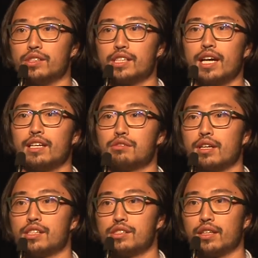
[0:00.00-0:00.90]
China tried
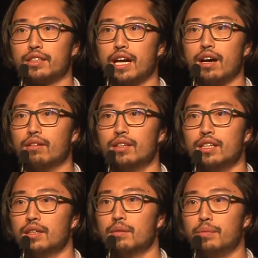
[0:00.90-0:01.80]
to shut down
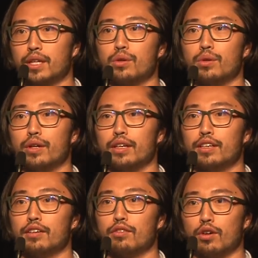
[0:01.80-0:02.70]
Bitcoin
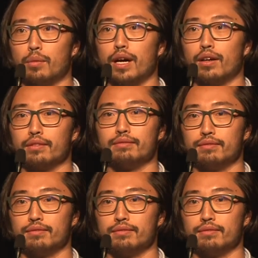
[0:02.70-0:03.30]
for about,